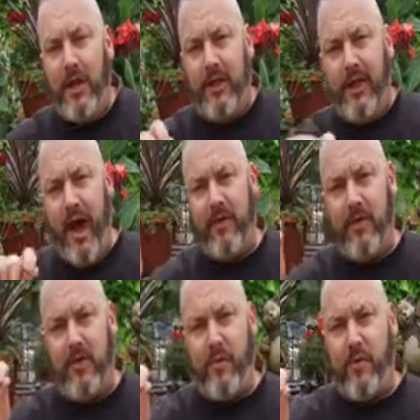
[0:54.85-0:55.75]
Click on the
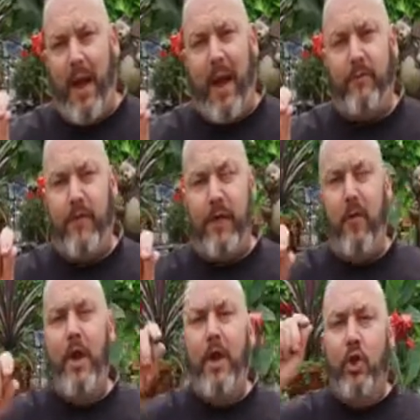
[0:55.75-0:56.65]
subscribe
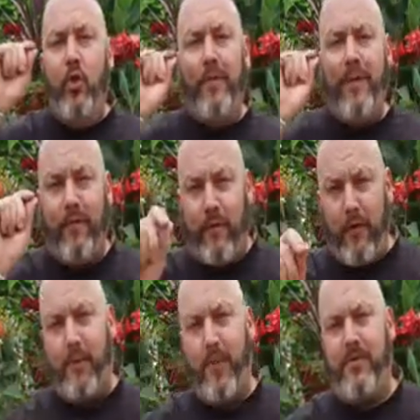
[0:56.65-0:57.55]
video. You'll be the
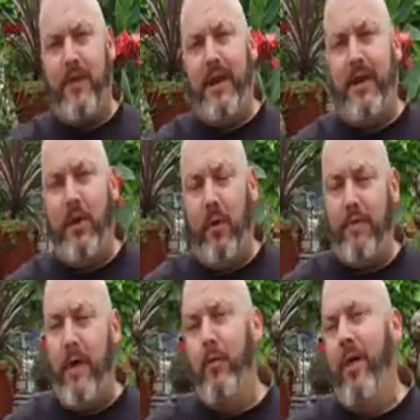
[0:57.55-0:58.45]
first person to get notified.